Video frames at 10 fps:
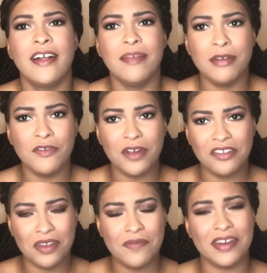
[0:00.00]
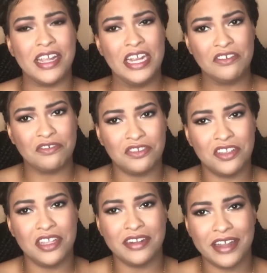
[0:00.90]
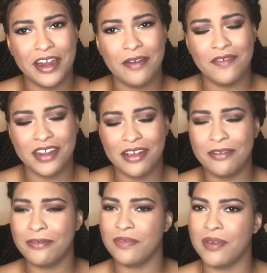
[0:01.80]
Let me know if you guys are even interested in hair videos,